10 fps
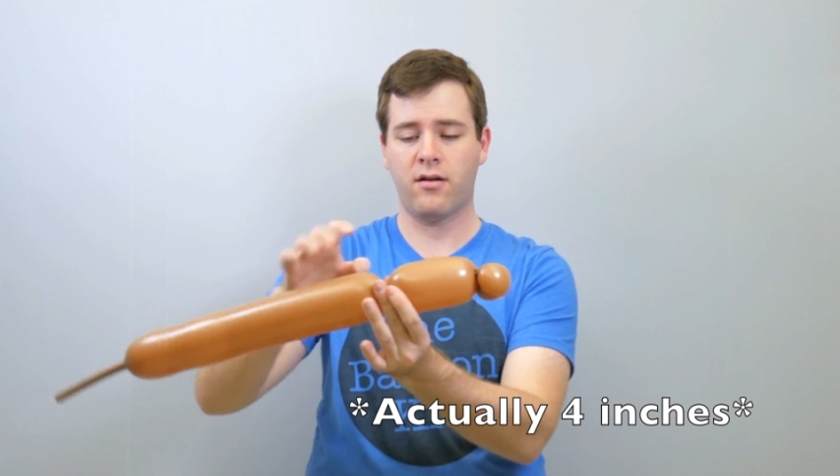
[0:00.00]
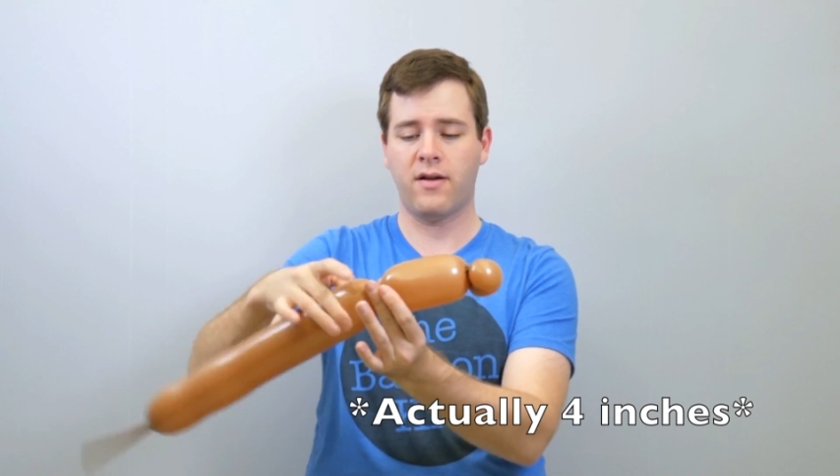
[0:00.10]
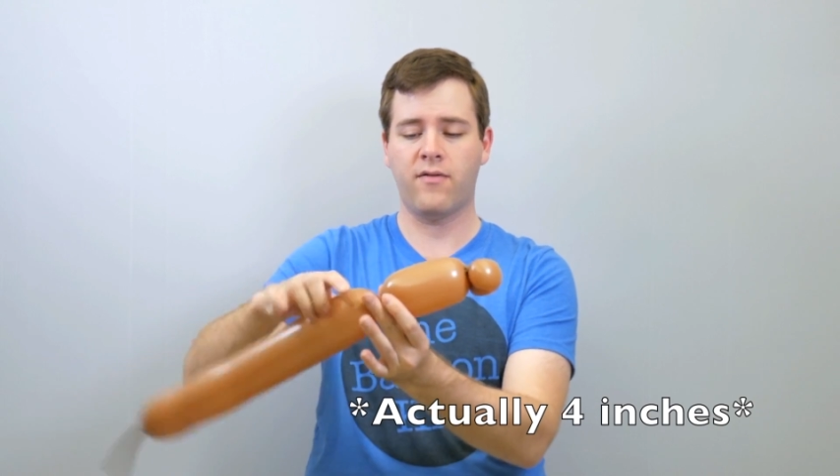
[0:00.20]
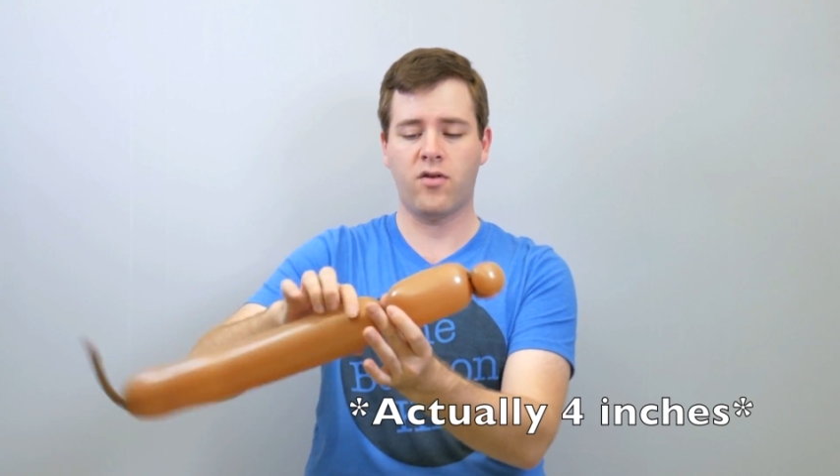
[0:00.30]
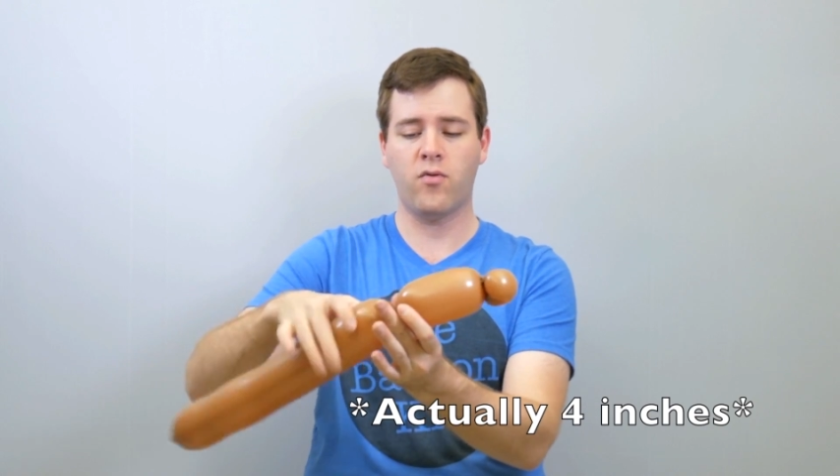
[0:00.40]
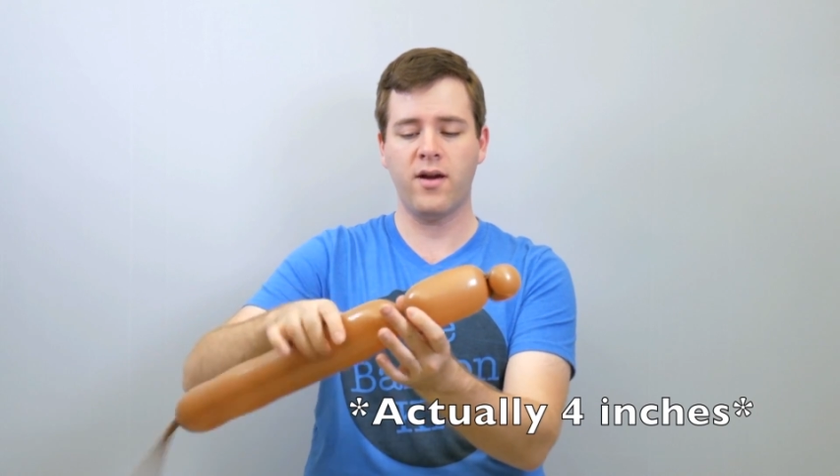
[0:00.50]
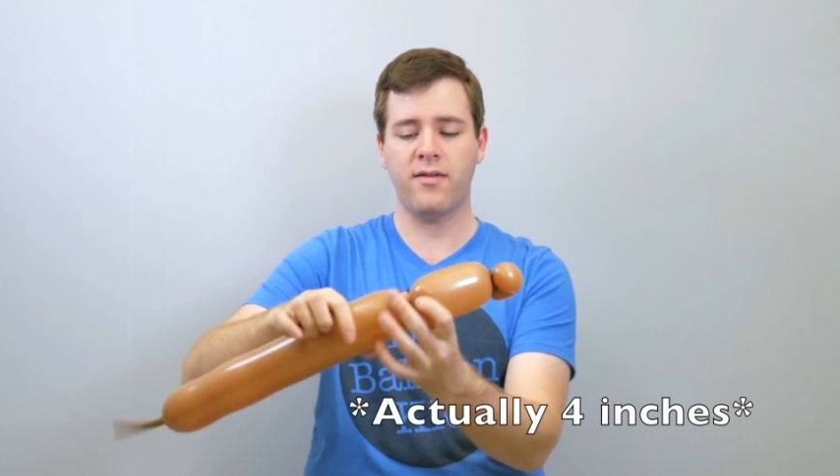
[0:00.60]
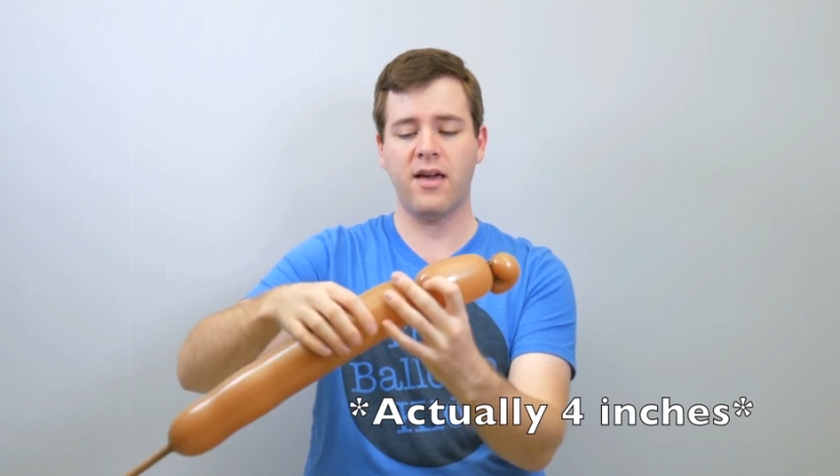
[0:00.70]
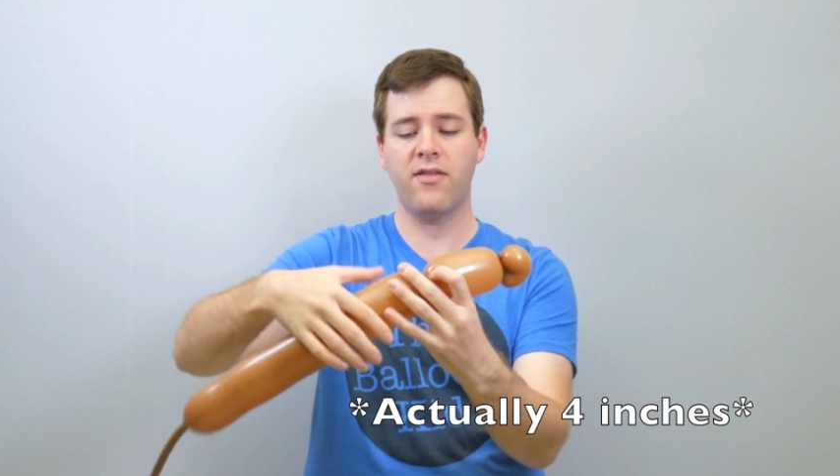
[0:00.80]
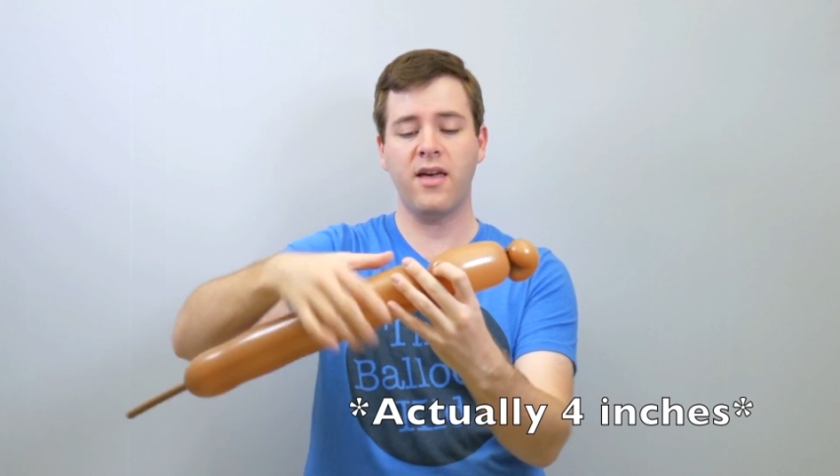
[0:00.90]
Give it a
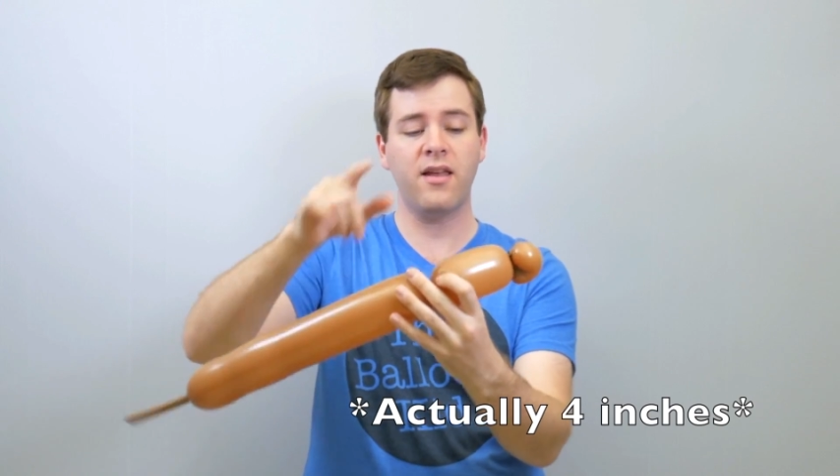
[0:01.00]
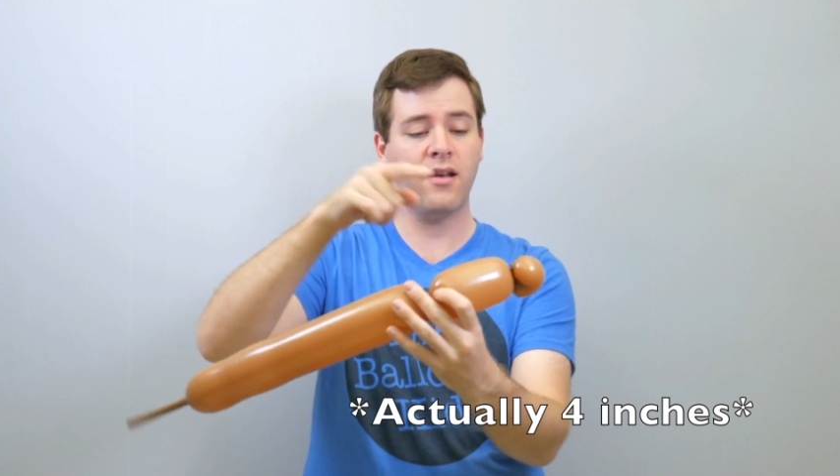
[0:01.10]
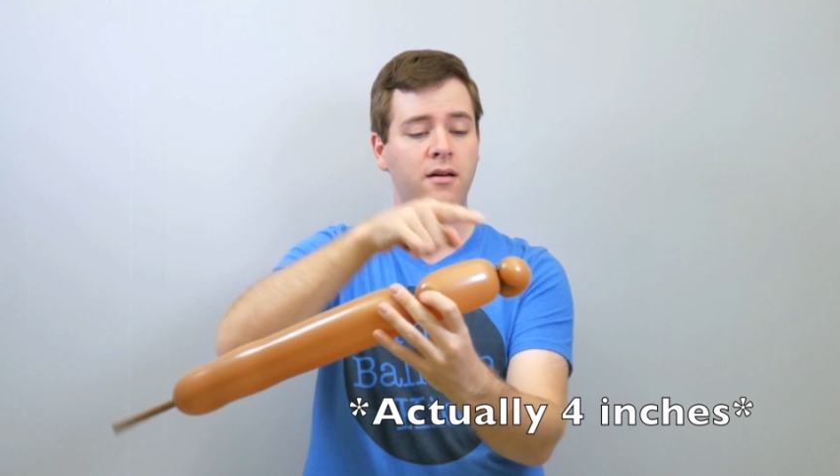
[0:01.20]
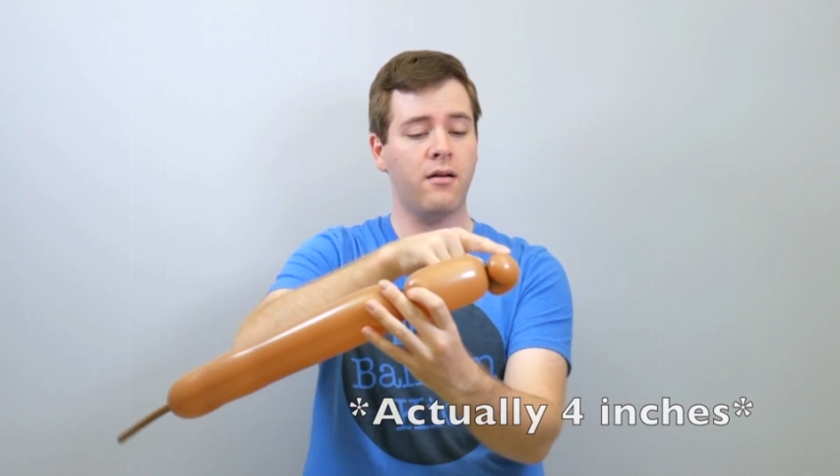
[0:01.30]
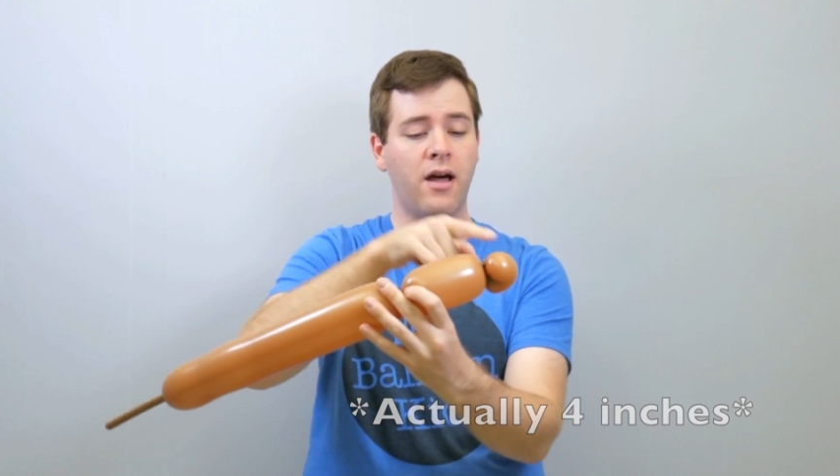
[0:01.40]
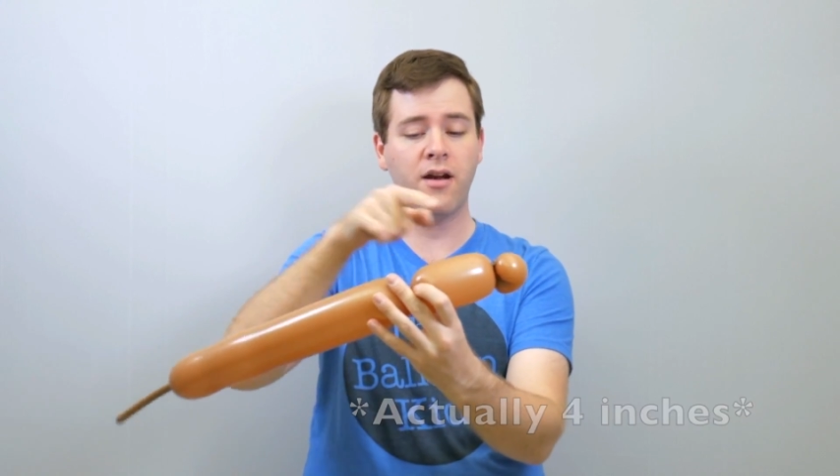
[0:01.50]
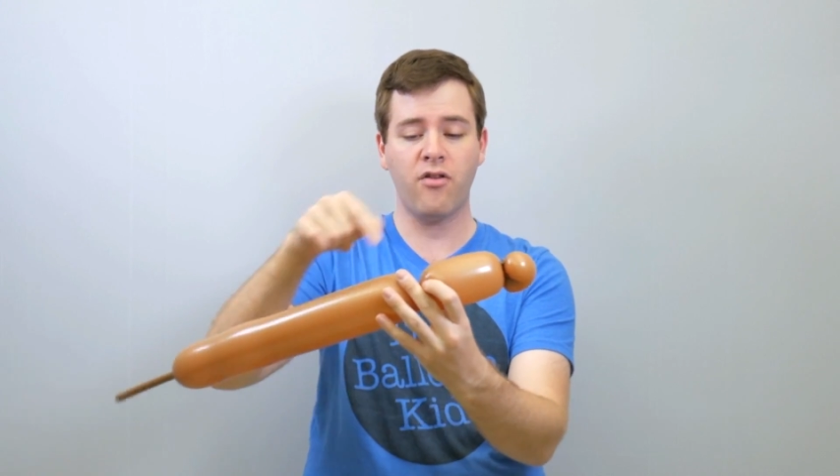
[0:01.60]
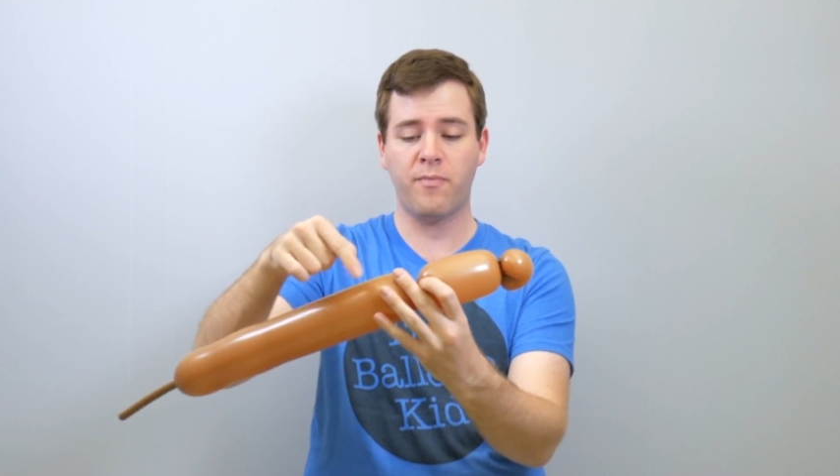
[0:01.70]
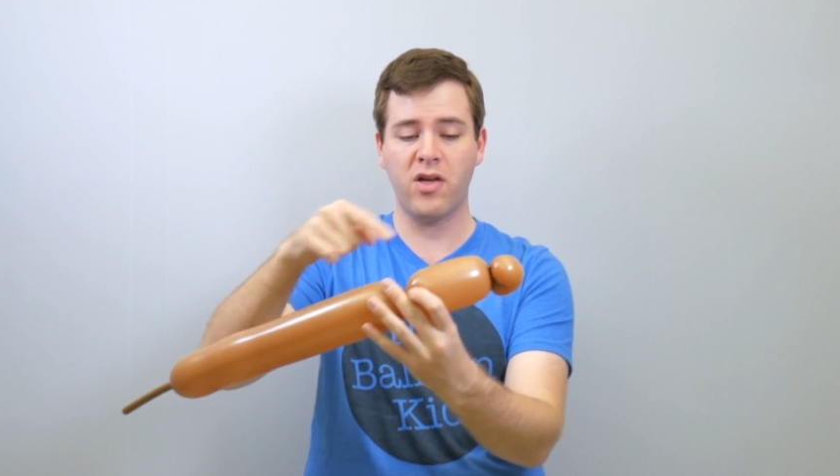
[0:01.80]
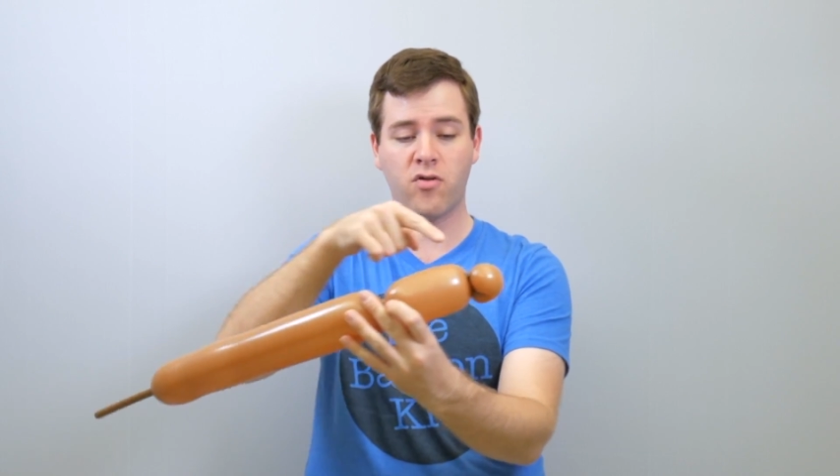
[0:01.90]
twist. And then
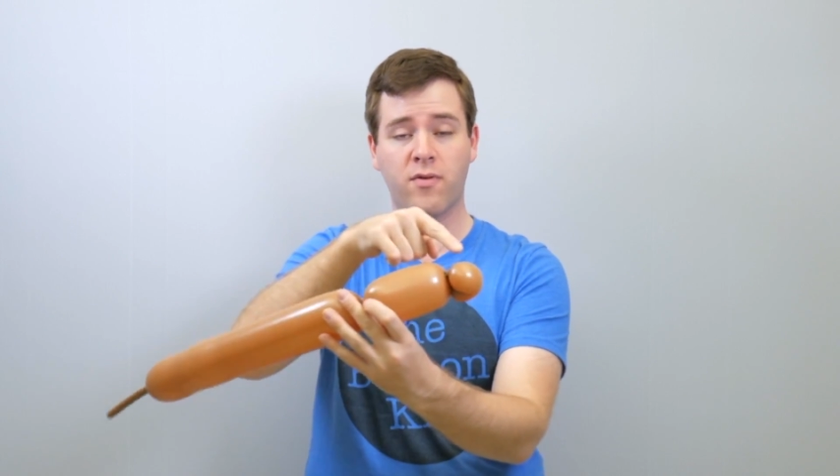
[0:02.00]
another pinch